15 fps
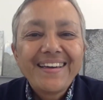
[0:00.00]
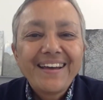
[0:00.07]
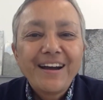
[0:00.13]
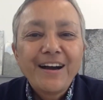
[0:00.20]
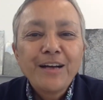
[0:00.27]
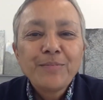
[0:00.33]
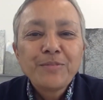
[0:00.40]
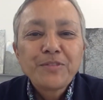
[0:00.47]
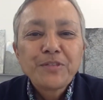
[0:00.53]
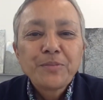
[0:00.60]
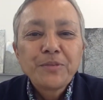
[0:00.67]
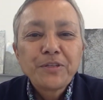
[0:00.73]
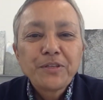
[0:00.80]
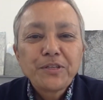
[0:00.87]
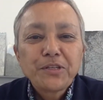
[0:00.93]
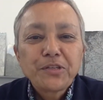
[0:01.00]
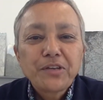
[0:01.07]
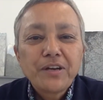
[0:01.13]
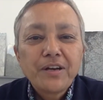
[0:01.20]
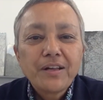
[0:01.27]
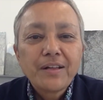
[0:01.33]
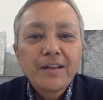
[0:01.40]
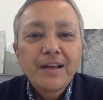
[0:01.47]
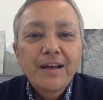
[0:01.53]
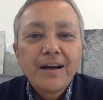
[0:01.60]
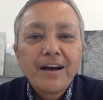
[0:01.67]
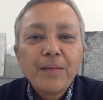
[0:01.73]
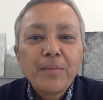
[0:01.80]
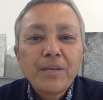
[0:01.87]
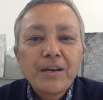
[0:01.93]
I'm Suman Gujral.
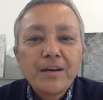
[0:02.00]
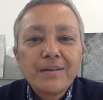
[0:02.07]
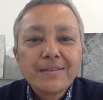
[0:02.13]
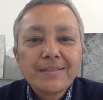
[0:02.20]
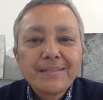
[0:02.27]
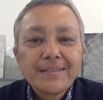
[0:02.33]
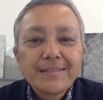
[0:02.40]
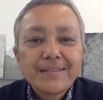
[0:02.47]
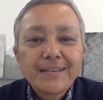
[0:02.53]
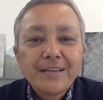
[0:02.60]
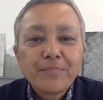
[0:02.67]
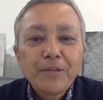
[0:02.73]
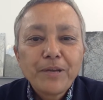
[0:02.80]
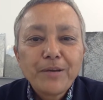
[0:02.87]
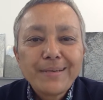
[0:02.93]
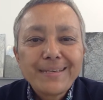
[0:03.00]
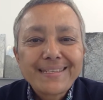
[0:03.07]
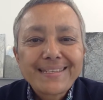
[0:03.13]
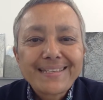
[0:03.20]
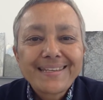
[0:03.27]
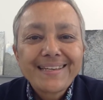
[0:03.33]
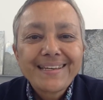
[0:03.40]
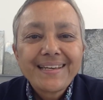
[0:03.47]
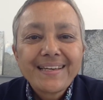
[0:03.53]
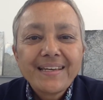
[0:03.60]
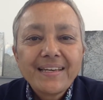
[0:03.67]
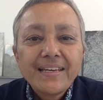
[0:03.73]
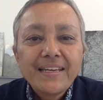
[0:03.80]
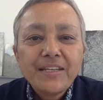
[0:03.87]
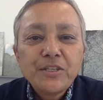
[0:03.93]
I'm an artist and poet.
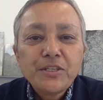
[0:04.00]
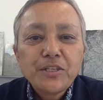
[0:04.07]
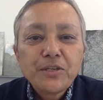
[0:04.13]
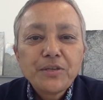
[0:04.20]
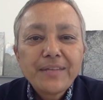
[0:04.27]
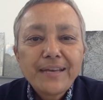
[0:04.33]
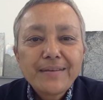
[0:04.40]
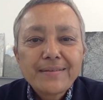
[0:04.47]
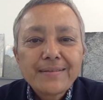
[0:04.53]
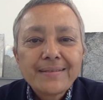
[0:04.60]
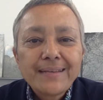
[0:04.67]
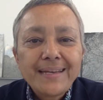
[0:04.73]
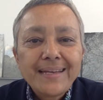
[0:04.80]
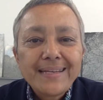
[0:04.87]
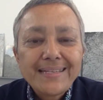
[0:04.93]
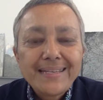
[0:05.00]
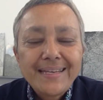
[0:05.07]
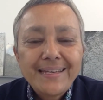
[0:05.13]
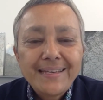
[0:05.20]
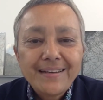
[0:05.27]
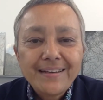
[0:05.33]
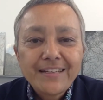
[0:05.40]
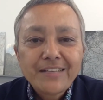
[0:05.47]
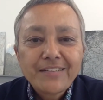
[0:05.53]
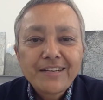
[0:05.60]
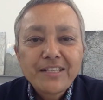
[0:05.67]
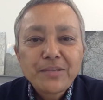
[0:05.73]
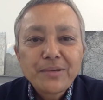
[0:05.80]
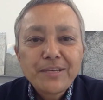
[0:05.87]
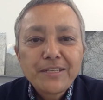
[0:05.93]
In 2018, I
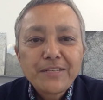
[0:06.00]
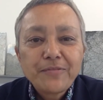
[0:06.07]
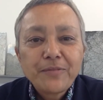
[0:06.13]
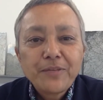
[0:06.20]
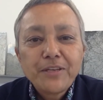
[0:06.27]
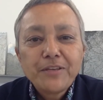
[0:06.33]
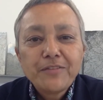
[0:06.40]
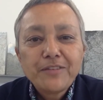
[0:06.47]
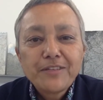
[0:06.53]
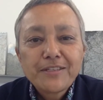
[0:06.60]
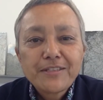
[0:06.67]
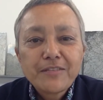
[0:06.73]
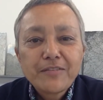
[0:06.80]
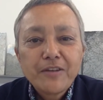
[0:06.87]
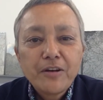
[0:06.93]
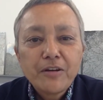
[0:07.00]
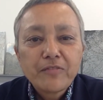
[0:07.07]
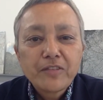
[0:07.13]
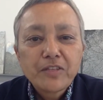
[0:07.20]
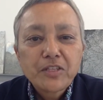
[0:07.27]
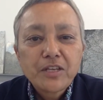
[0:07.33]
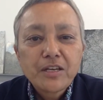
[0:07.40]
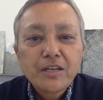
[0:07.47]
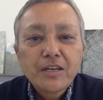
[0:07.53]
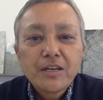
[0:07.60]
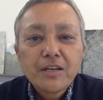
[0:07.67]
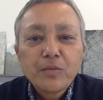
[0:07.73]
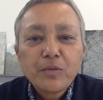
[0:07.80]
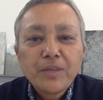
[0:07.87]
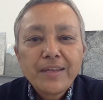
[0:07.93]
graduated from the University of Hertfordshire
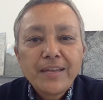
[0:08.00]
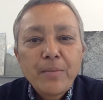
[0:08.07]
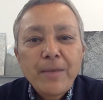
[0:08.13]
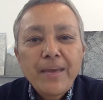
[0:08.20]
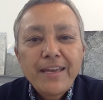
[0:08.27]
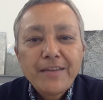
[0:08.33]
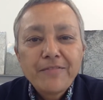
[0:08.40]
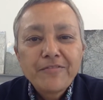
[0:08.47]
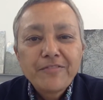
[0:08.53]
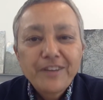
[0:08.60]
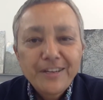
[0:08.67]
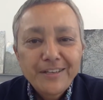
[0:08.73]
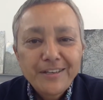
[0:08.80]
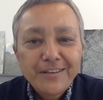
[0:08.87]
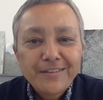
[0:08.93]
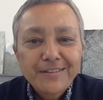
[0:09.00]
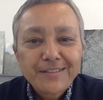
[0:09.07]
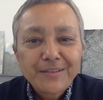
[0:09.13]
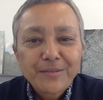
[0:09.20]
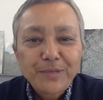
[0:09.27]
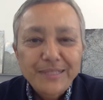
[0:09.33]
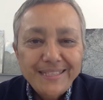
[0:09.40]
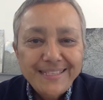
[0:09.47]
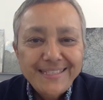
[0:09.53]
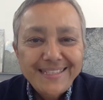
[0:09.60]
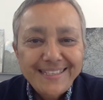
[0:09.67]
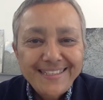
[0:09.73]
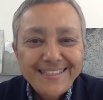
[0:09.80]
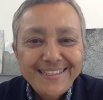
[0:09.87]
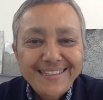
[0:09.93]
with an MA in Fine Art with
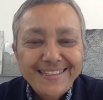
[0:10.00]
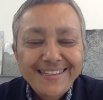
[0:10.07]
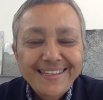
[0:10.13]
distinction.